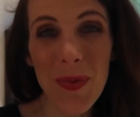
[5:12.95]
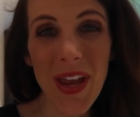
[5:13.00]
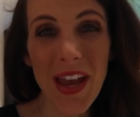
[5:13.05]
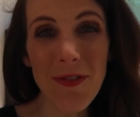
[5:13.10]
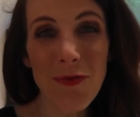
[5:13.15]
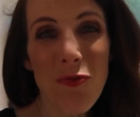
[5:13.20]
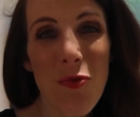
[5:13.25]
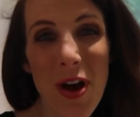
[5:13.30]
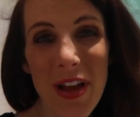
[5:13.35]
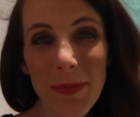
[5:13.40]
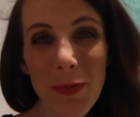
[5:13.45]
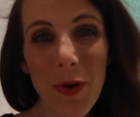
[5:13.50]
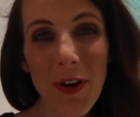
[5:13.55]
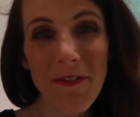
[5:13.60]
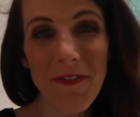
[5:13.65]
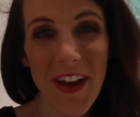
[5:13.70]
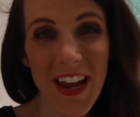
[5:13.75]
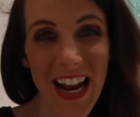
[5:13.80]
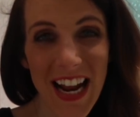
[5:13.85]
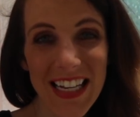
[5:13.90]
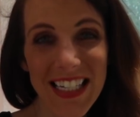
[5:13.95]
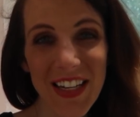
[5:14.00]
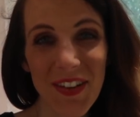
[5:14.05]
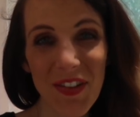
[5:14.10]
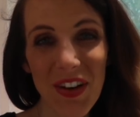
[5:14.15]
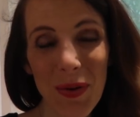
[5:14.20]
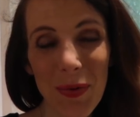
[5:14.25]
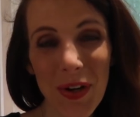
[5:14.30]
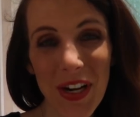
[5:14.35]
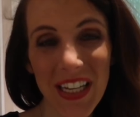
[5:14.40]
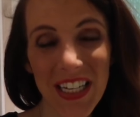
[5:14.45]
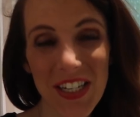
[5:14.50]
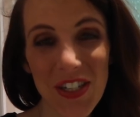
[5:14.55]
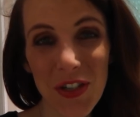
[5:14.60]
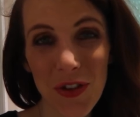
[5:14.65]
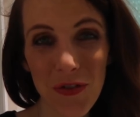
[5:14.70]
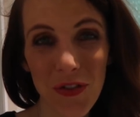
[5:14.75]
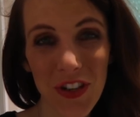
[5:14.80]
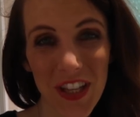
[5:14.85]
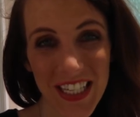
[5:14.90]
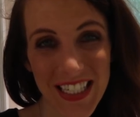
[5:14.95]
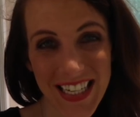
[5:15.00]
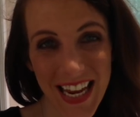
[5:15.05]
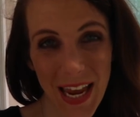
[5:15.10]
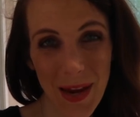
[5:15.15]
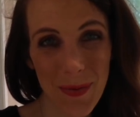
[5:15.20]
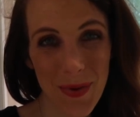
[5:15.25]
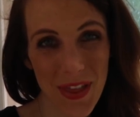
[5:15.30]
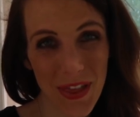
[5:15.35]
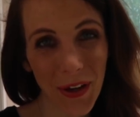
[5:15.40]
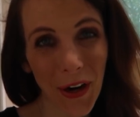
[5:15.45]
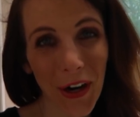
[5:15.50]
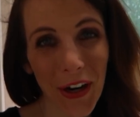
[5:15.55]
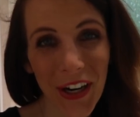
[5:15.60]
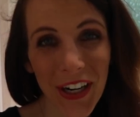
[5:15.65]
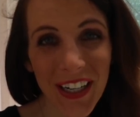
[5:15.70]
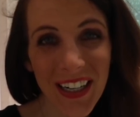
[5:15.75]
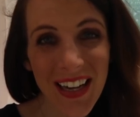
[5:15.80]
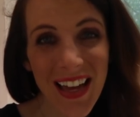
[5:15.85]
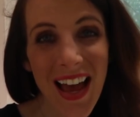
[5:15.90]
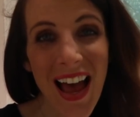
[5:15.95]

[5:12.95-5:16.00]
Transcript: We have one more fun activity we're gonna do for the day with her.